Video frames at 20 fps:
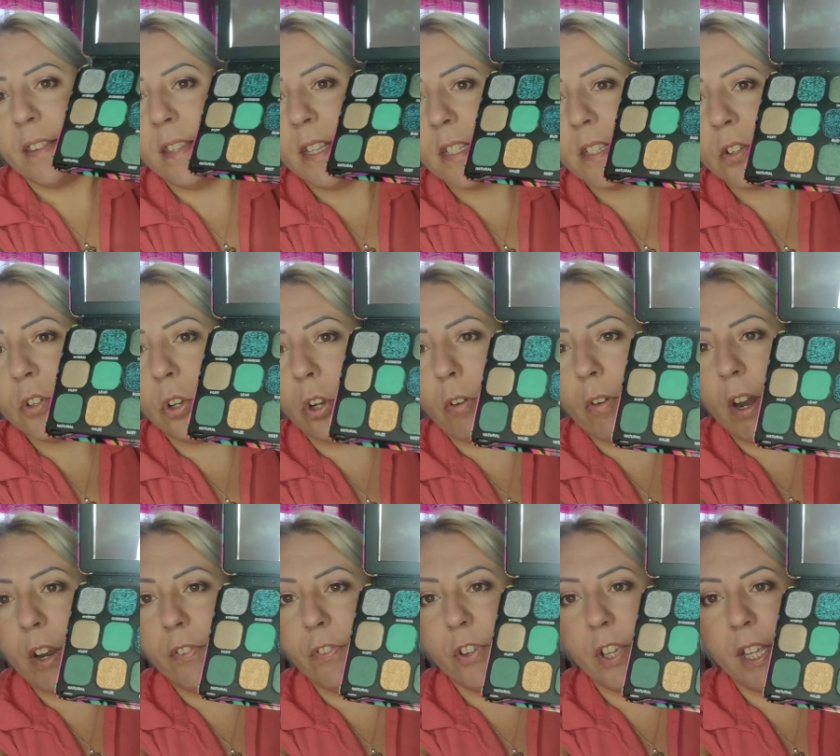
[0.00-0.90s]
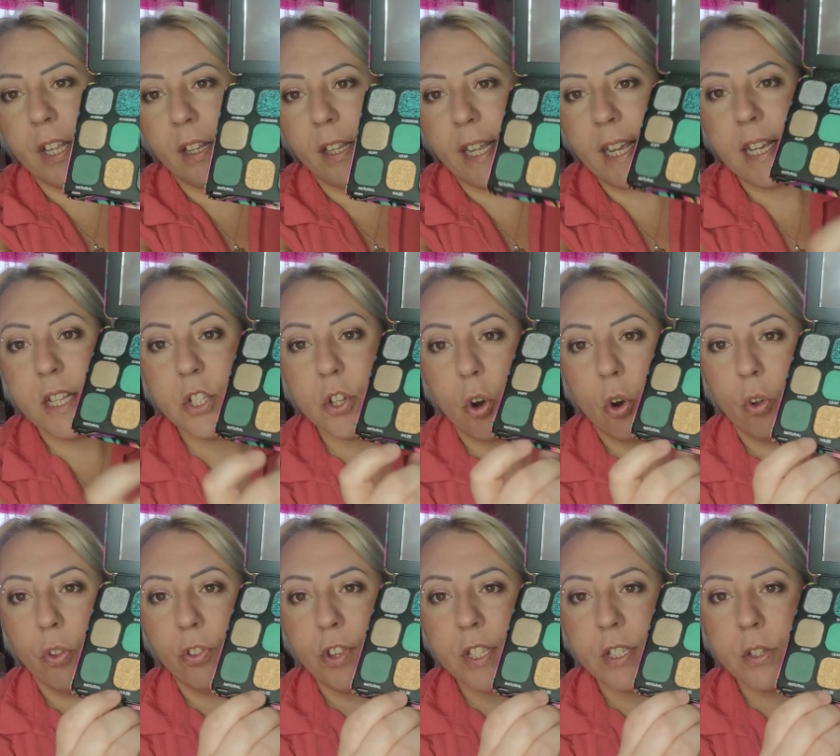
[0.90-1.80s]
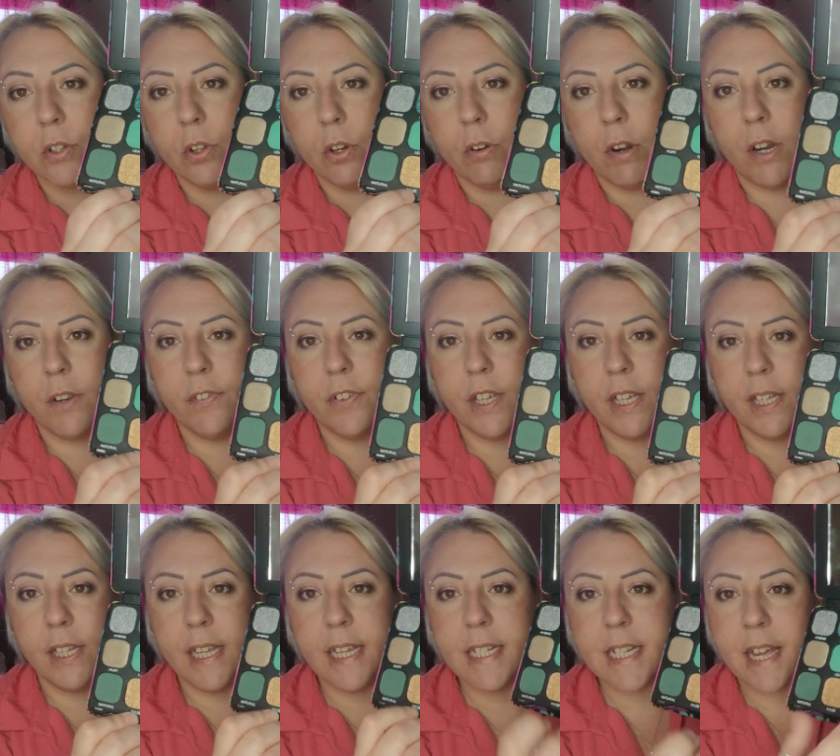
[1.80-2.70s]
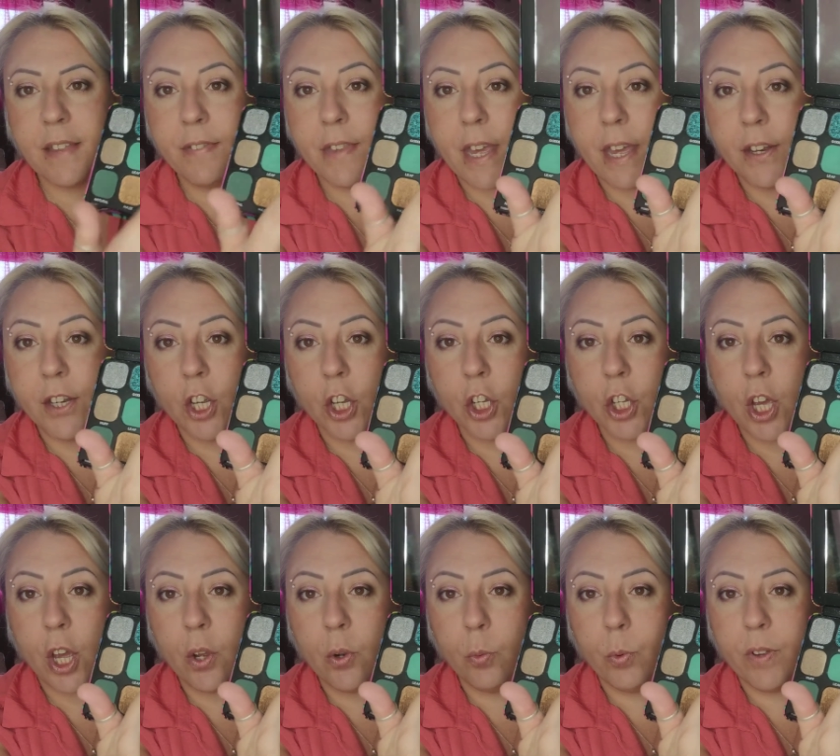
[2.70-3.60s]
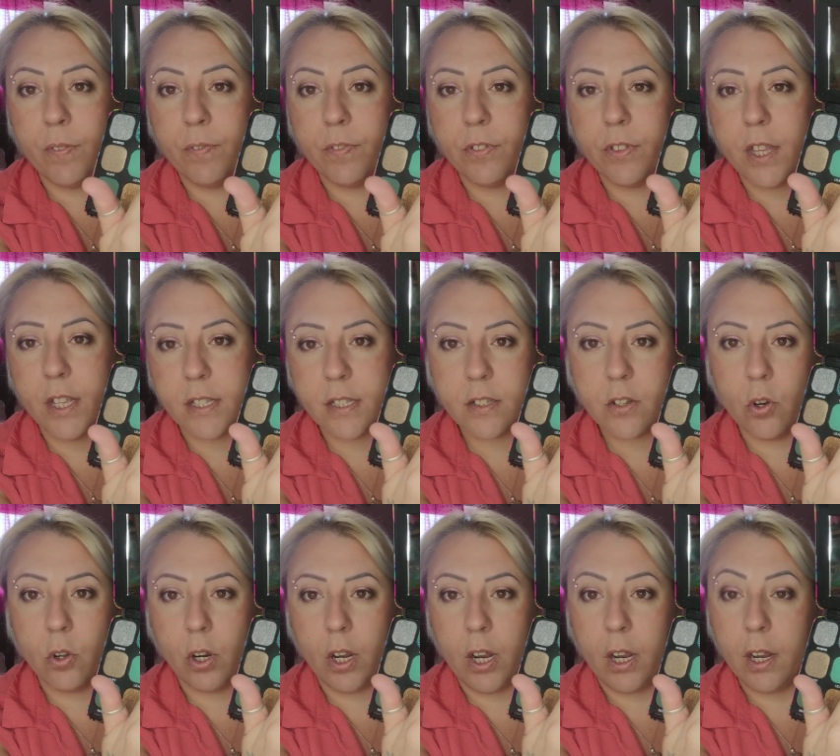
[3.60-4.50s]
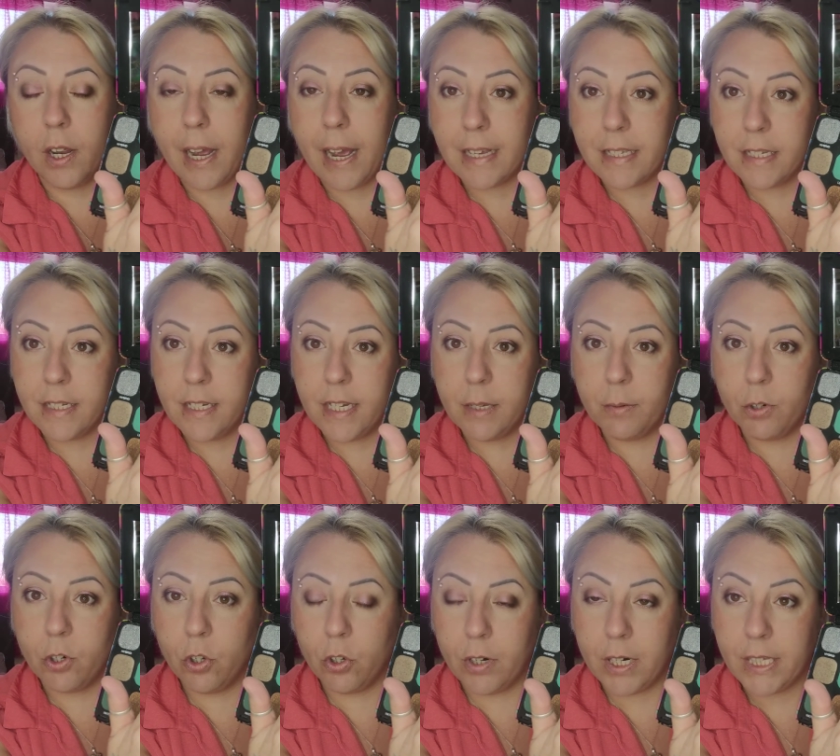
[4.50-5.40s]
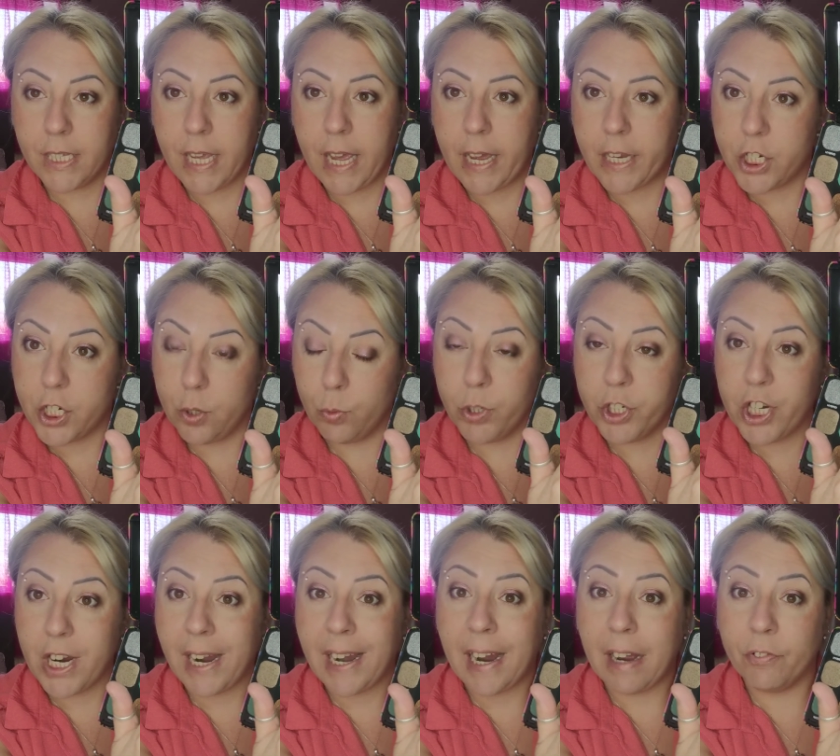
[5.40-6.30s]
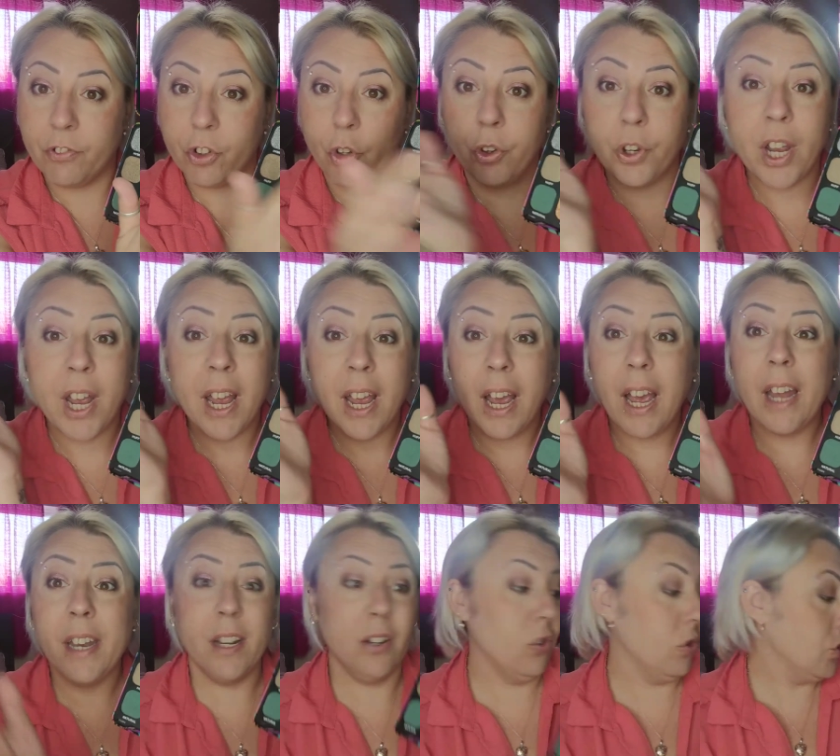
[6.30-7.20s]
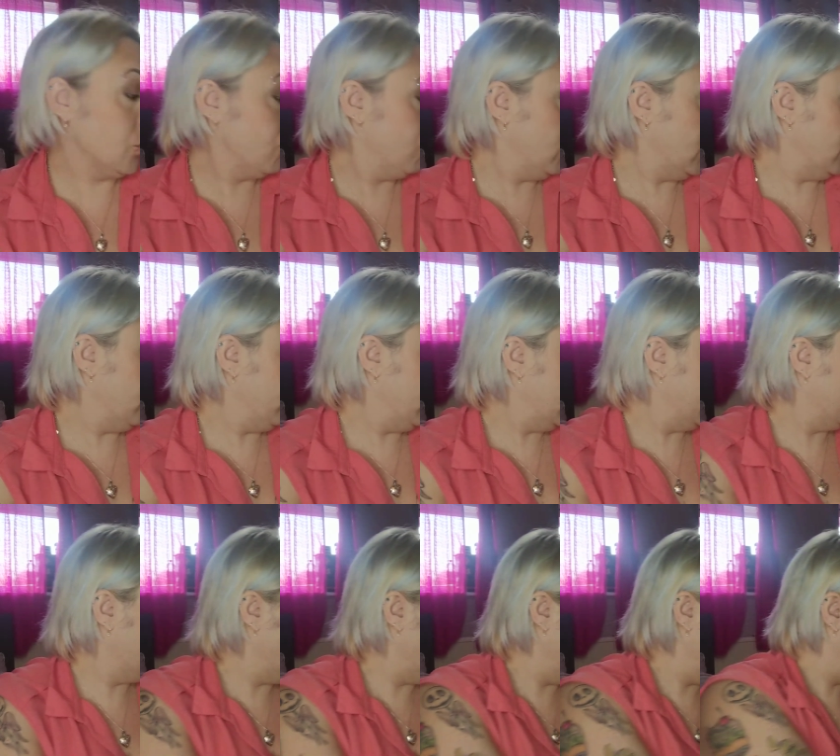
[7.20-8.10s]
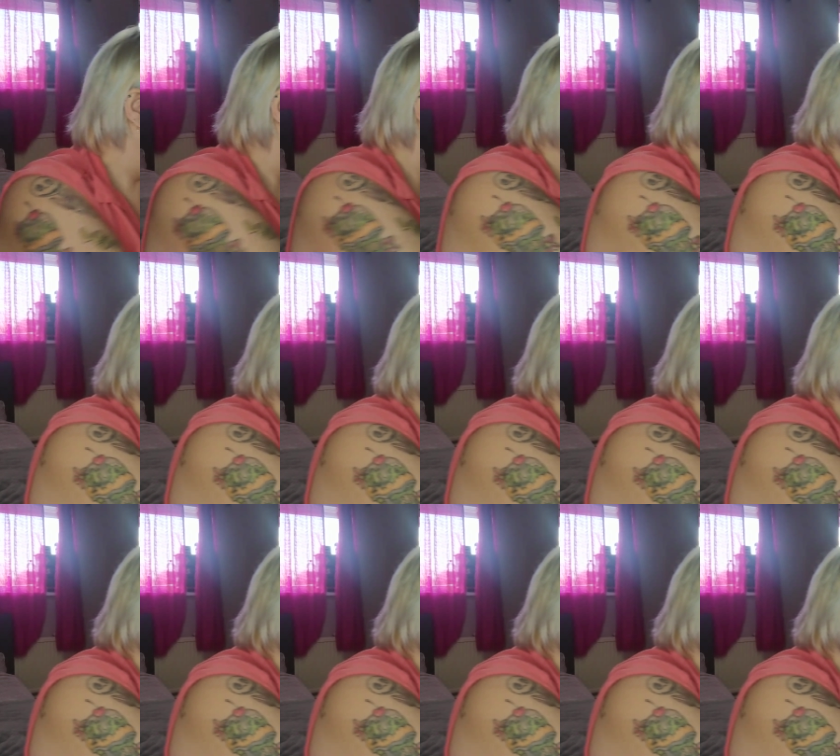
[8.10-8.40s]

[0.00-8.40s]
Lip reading: this colour over your lid, or this colour over your lid, and then go with this colour as a deep colour at the edge, which I have done, and it looks really, really cool.